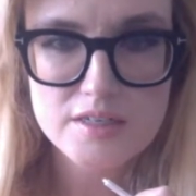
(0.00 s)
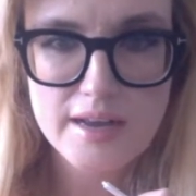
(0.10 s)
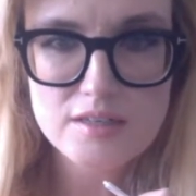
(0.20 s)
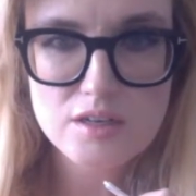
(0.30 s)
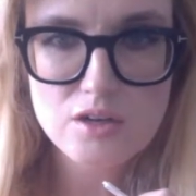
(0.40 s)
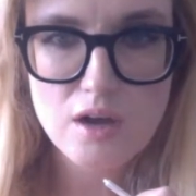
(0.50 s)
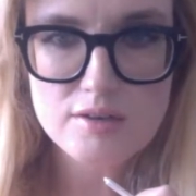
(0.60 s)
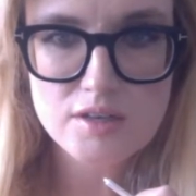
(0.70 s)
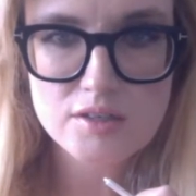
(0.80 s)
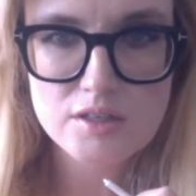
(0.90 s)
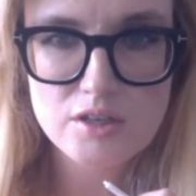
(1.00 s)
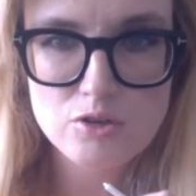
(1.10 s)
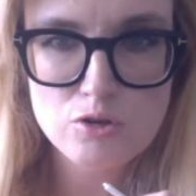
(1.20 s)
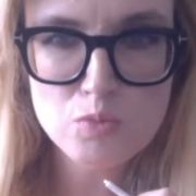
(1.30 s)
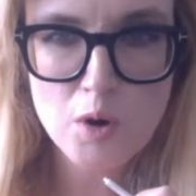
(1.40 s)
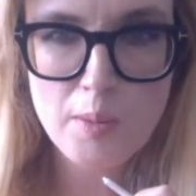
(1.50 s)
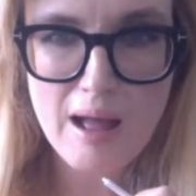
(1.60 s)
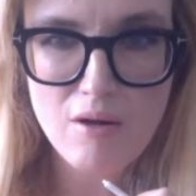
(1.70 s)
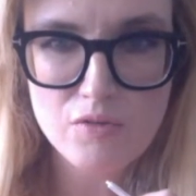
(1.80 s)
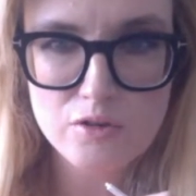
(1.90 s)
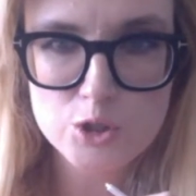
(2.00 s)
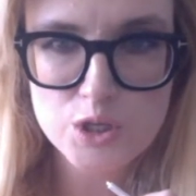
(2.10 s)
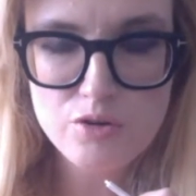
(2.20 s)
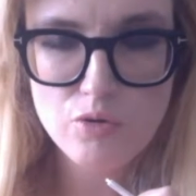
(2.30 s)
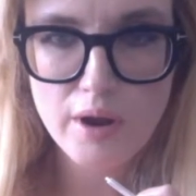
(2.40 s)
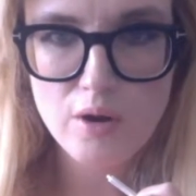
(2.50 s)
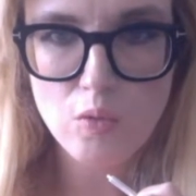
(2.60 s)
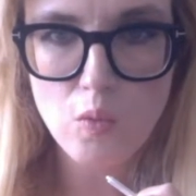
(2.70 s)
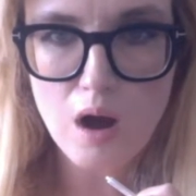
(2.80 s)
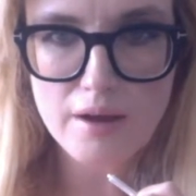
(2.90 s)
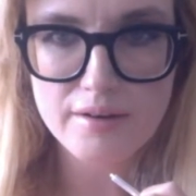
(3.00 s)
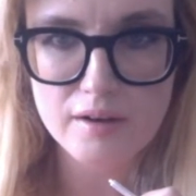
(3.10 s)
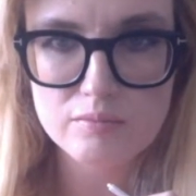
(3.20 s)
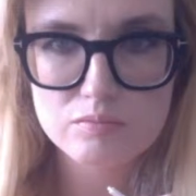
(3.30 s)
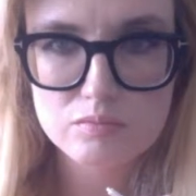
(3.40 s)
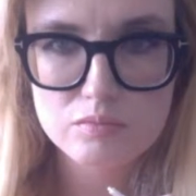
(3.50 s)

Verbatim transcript: Dancing Dog 60 says, Who's more powerful, Jean Grey or Wanda?